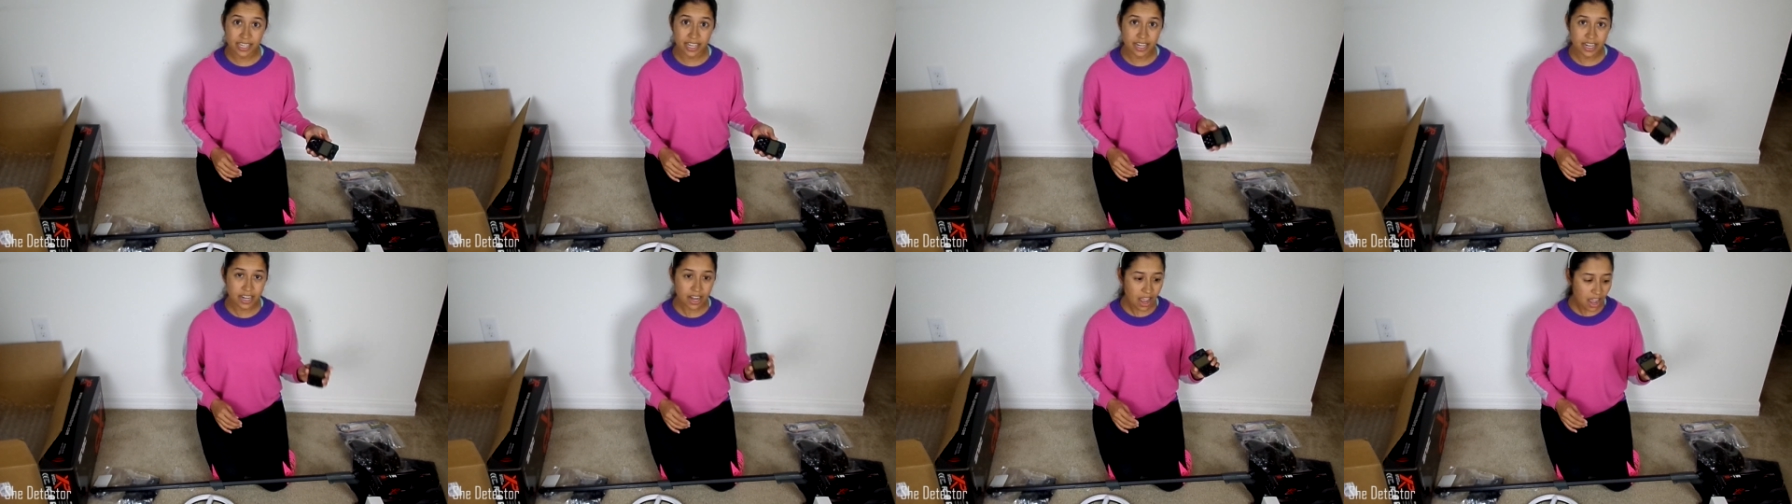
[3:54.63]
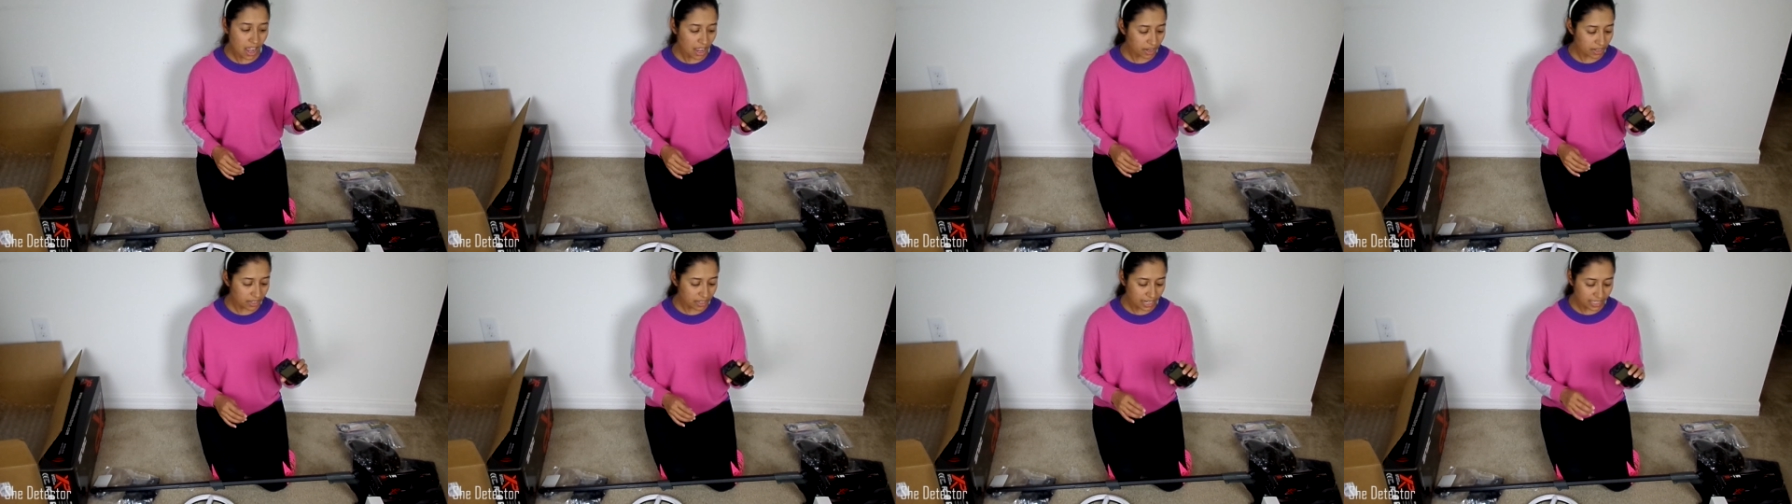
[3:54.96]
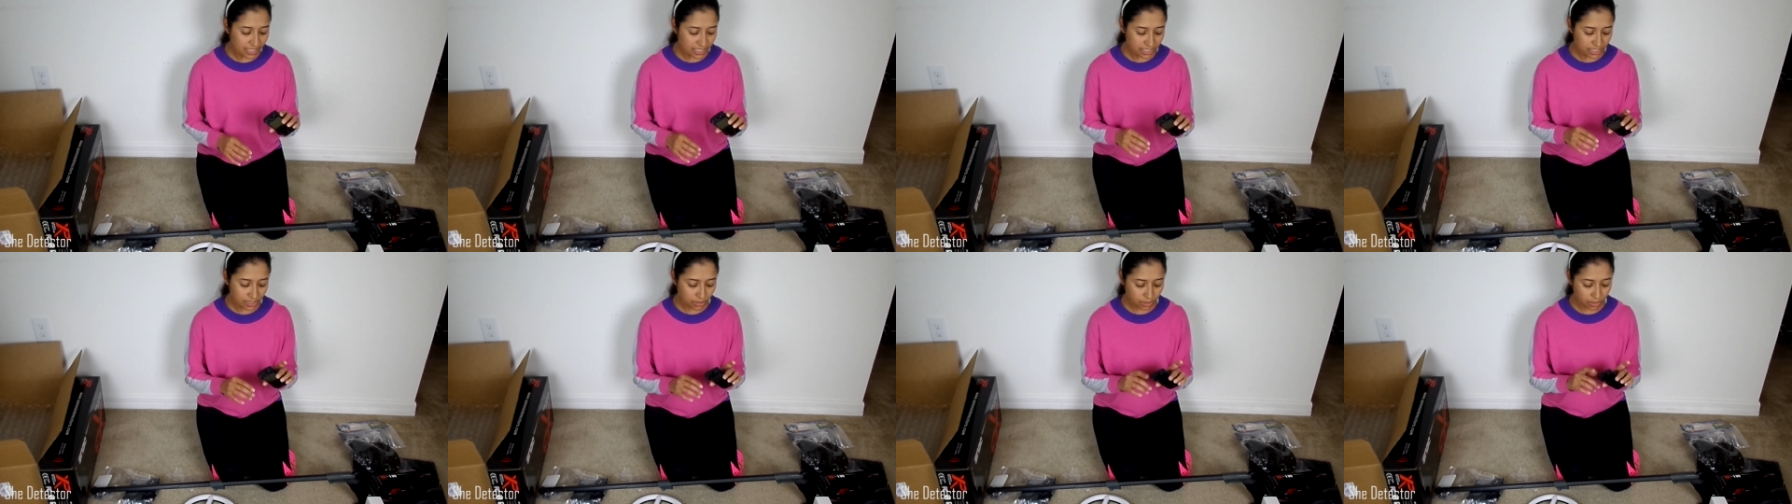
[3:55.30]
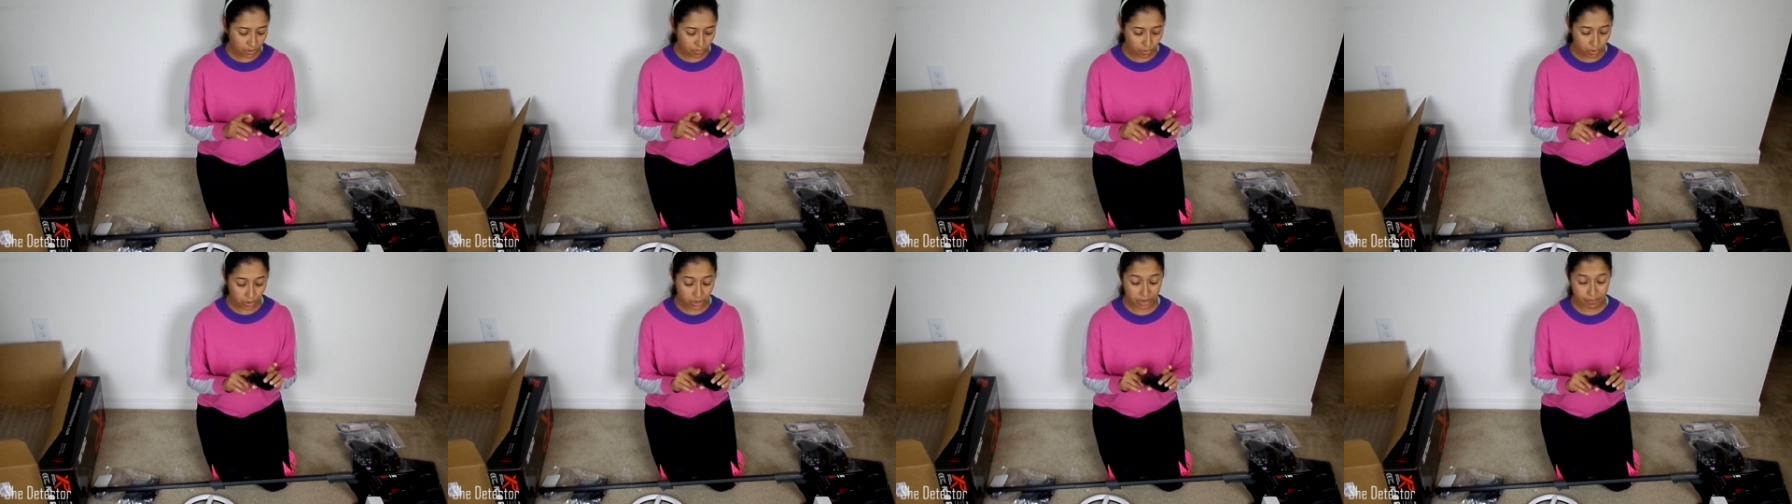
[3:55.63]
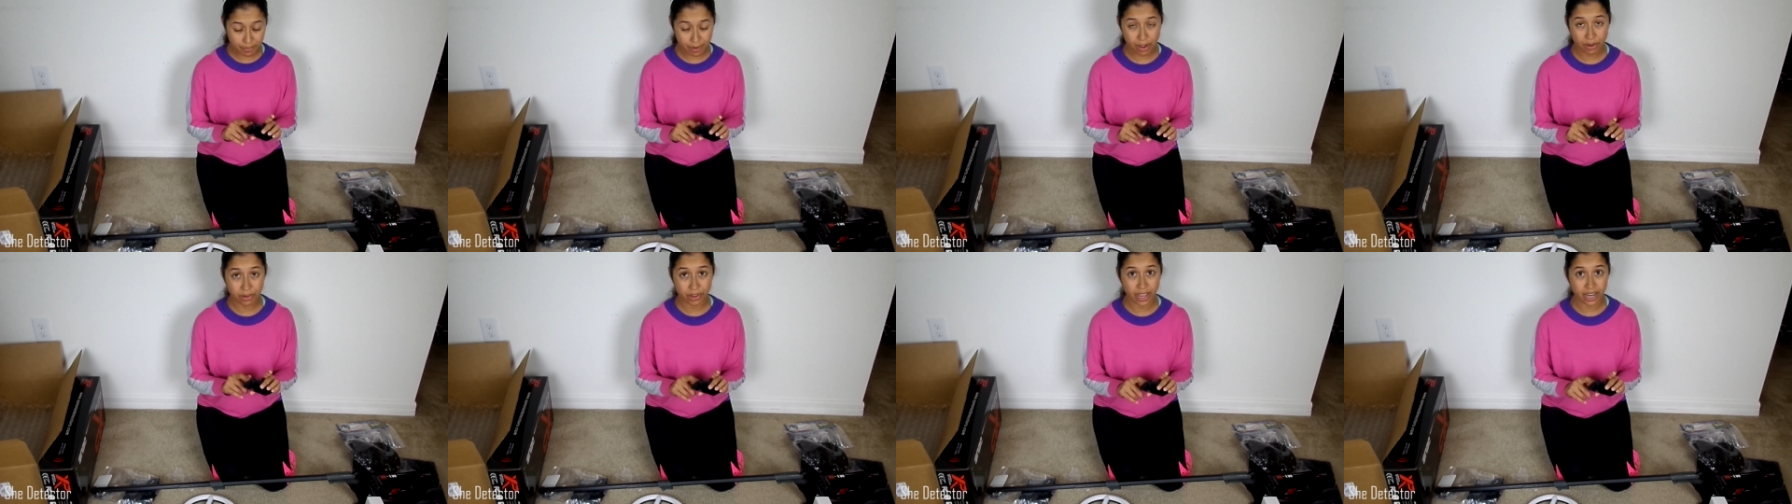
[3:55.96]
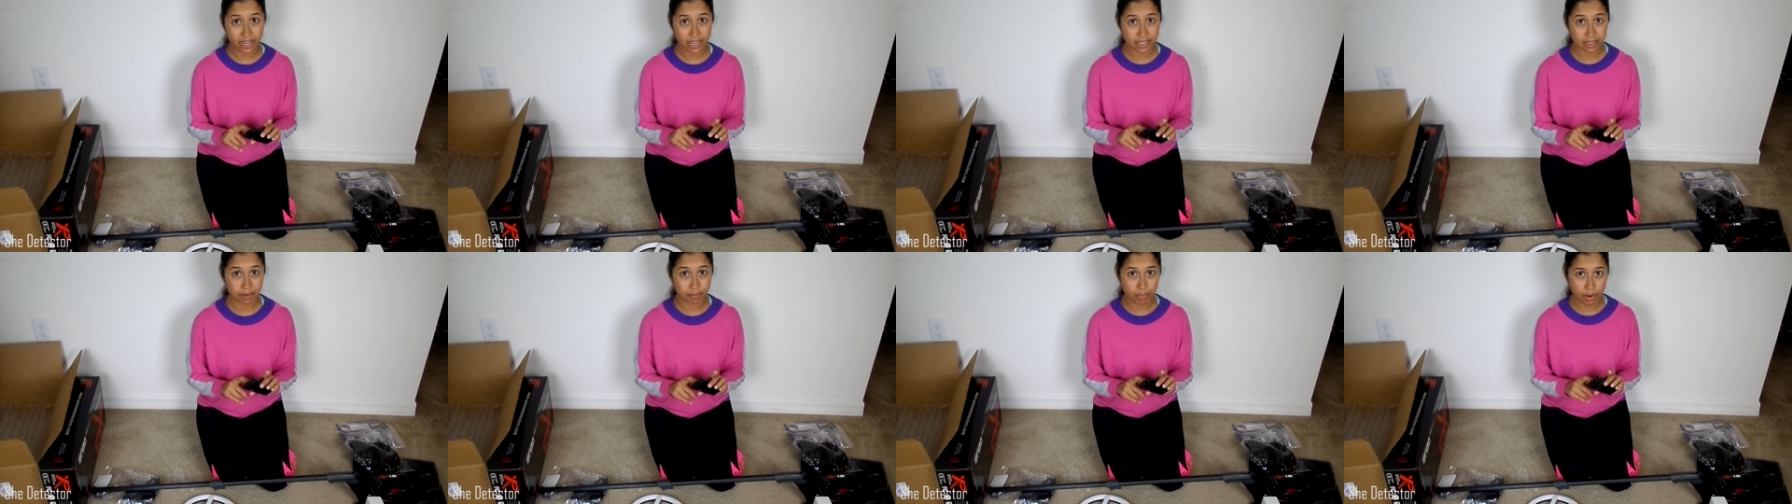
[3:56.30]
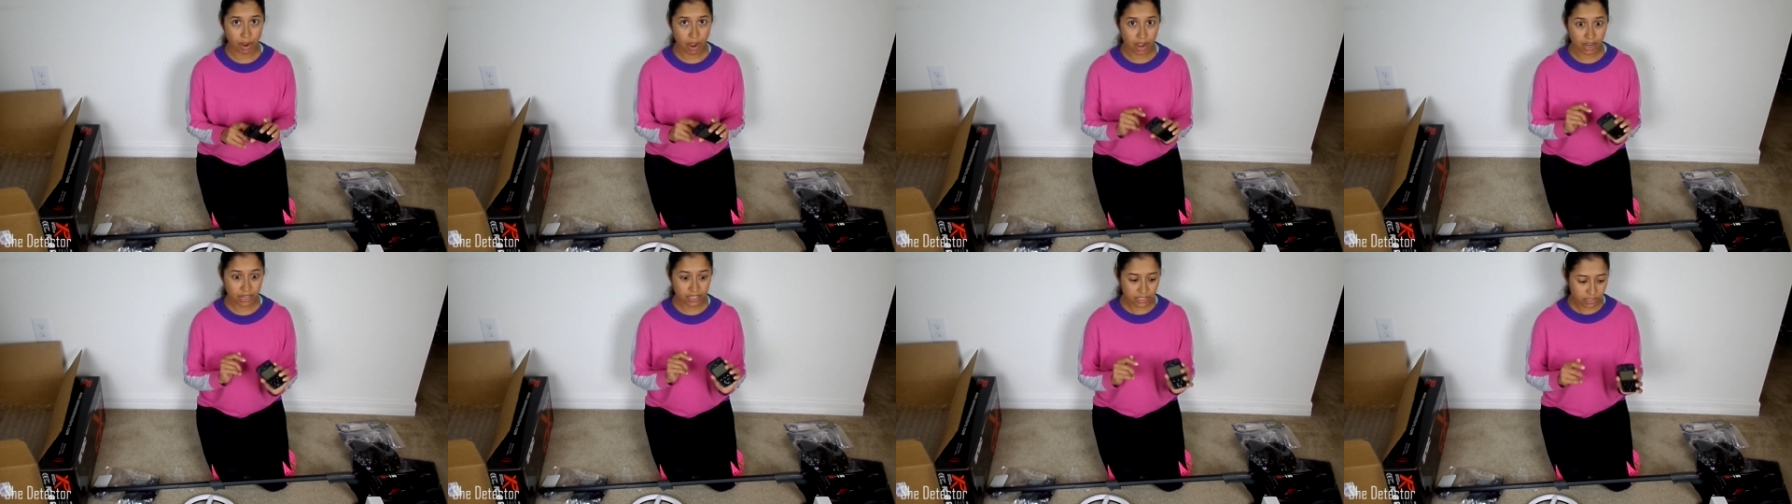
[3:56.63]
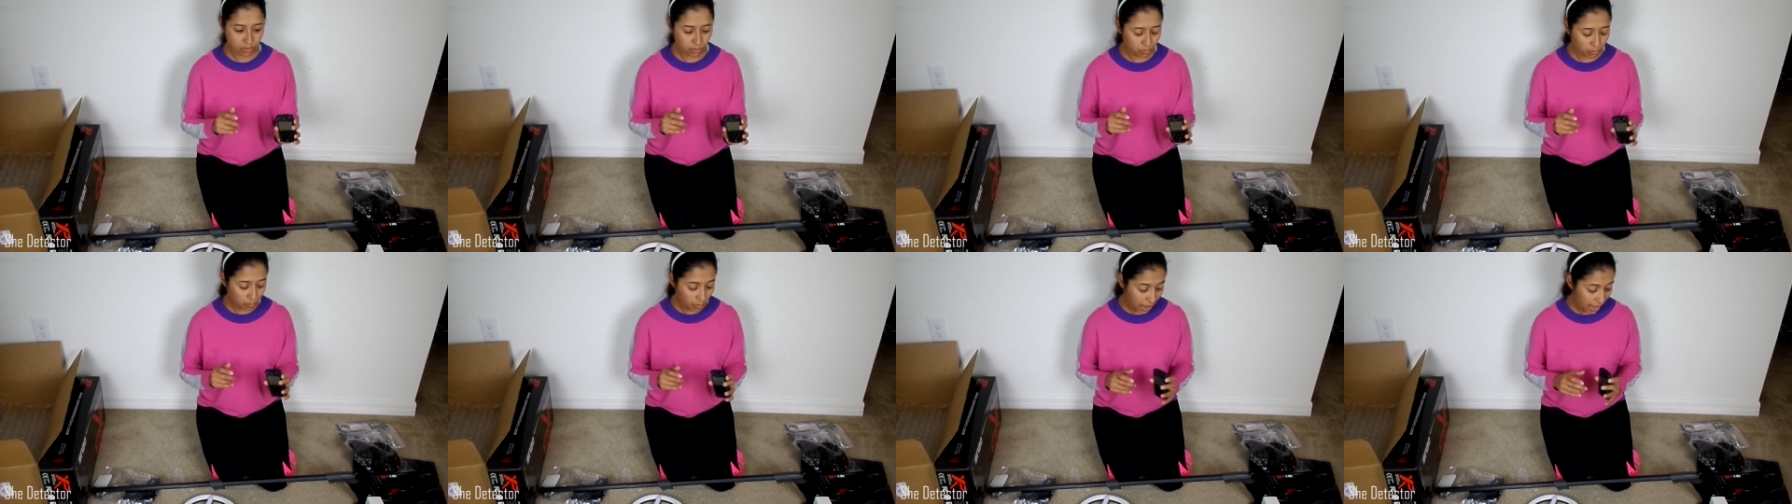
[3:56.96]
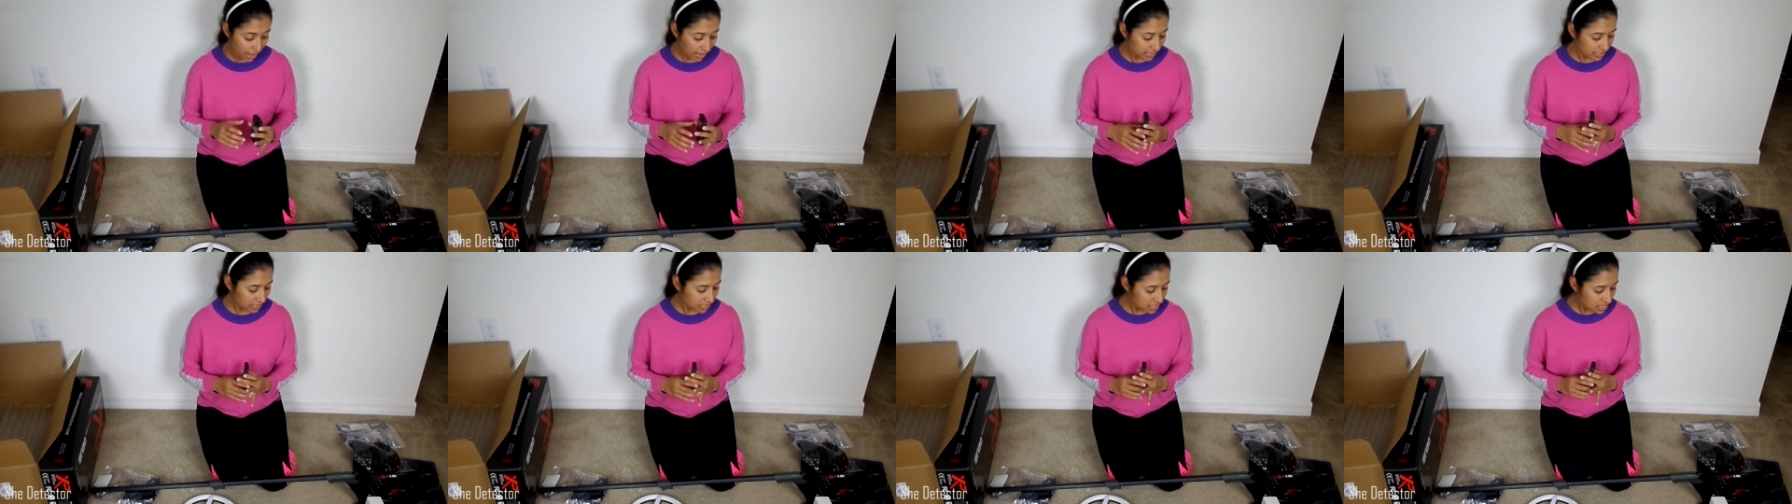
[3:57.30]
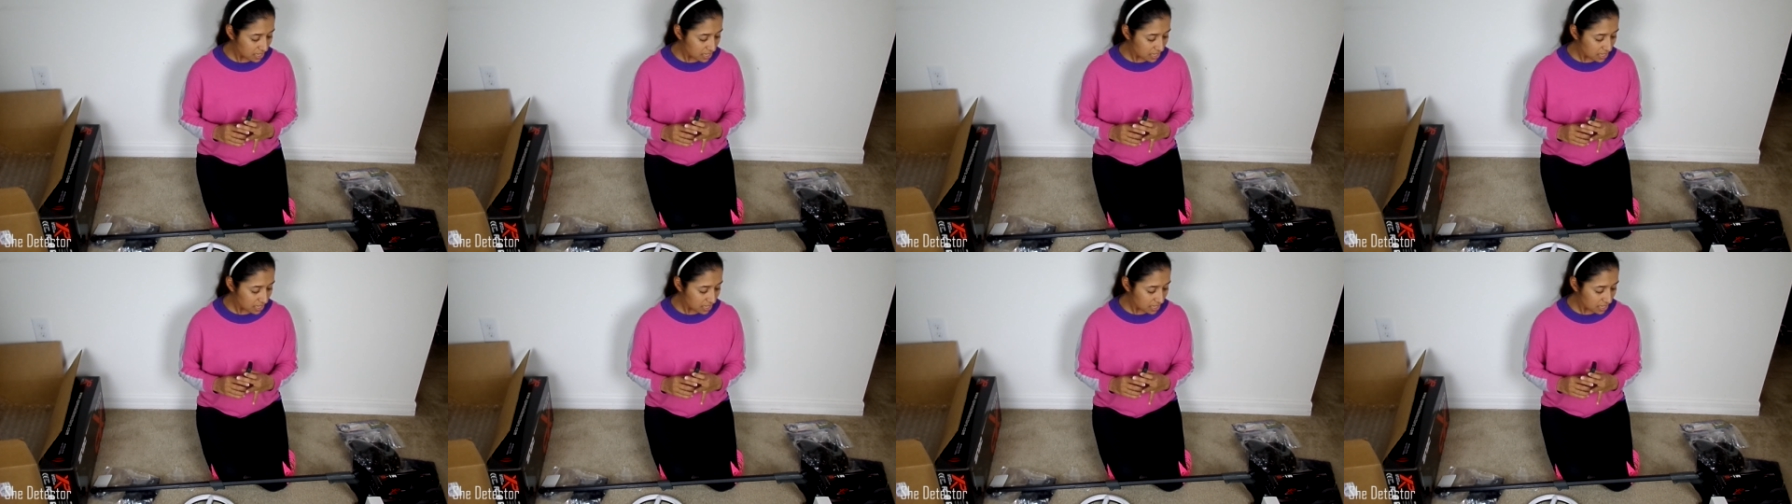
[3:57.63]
and not necessarily worry about getting the box wet.